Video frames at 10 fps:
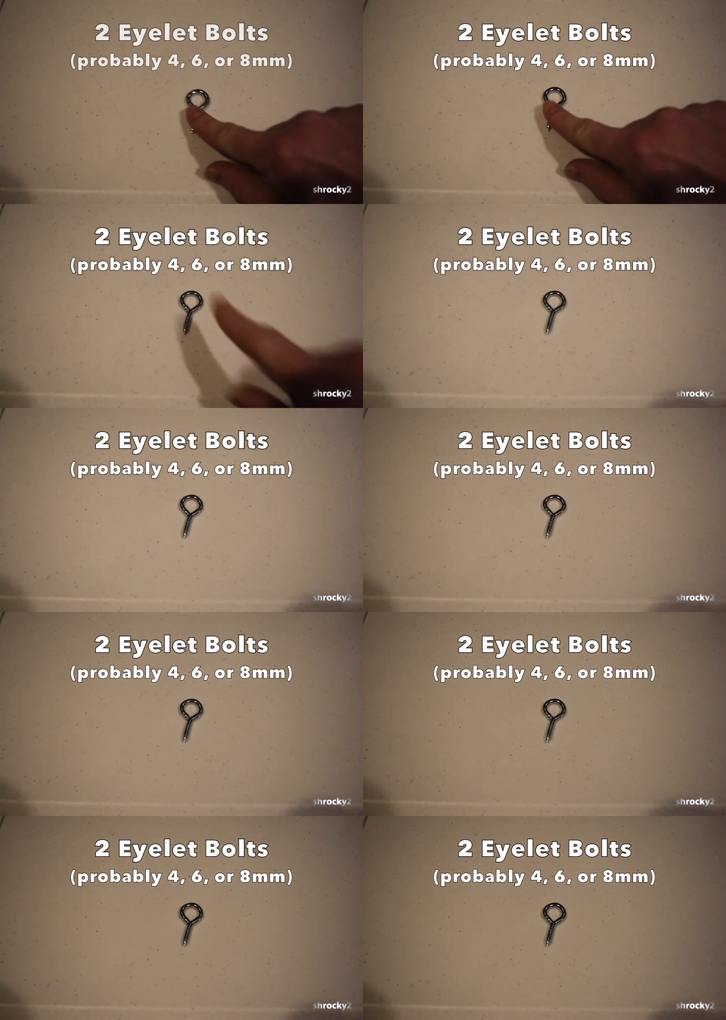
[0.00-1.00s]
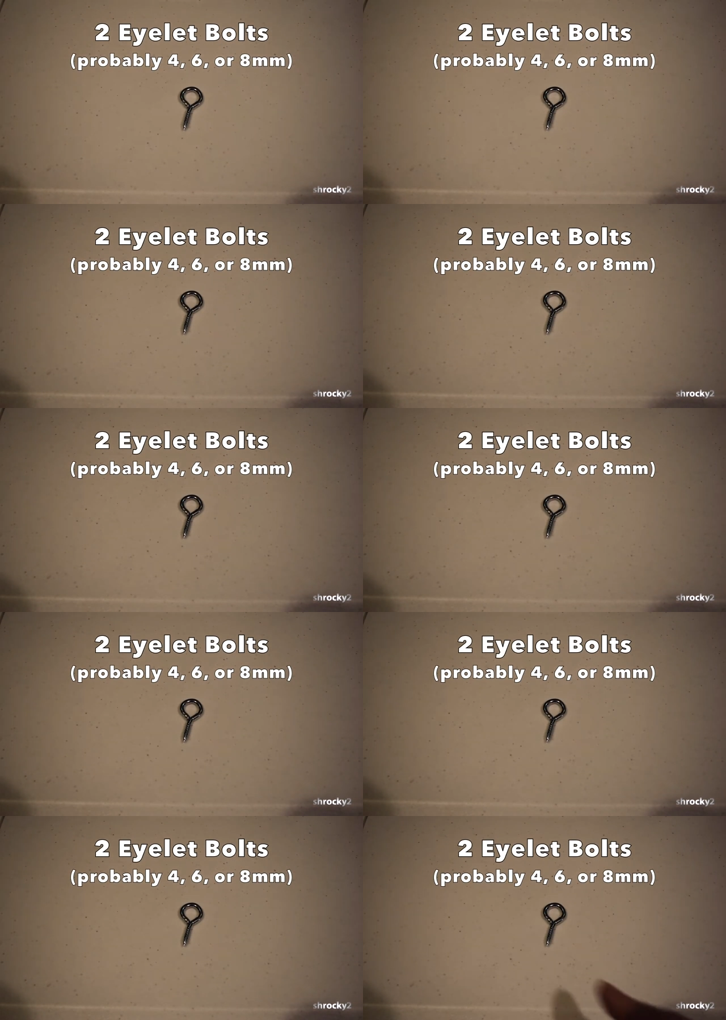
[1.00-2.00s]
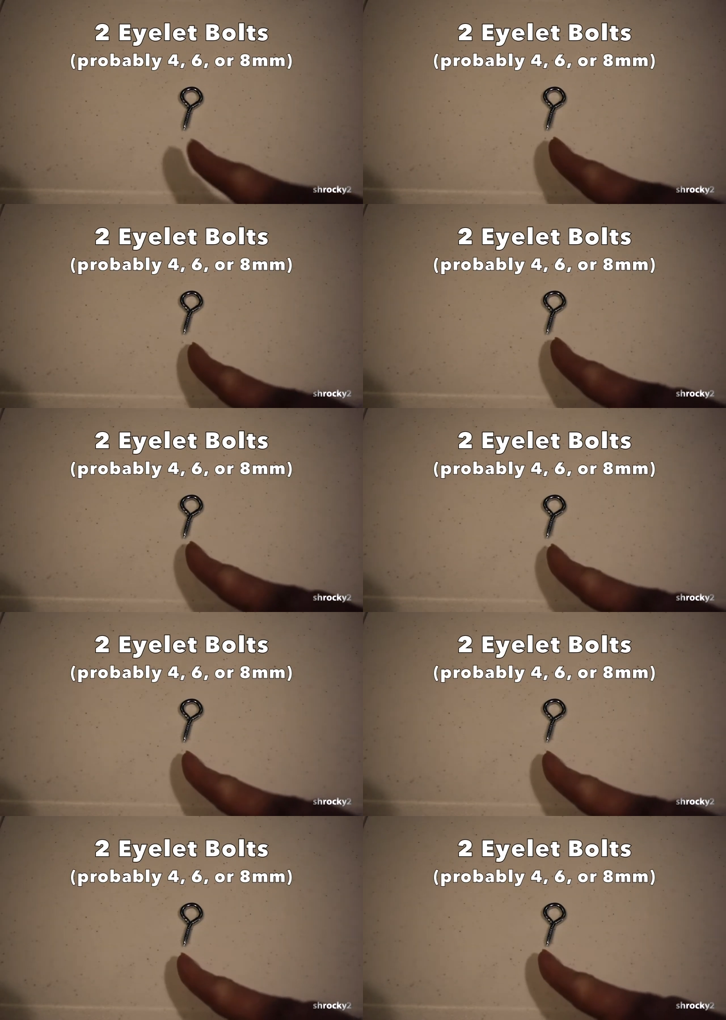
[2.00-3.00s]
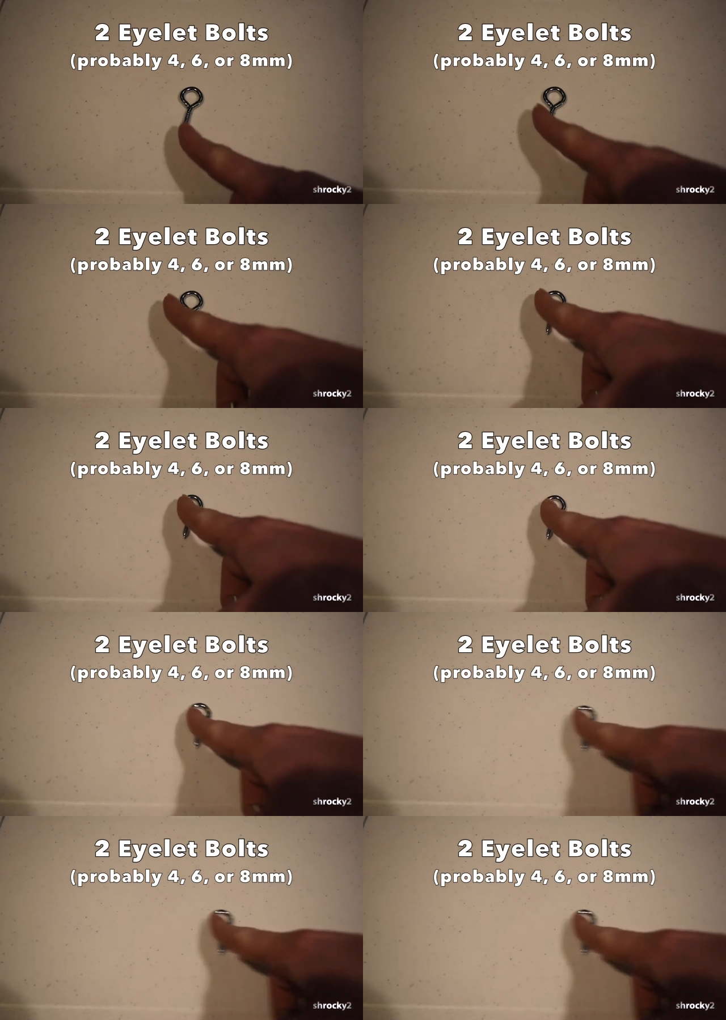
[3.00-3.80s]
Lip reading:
Nobody's mouth can be seen.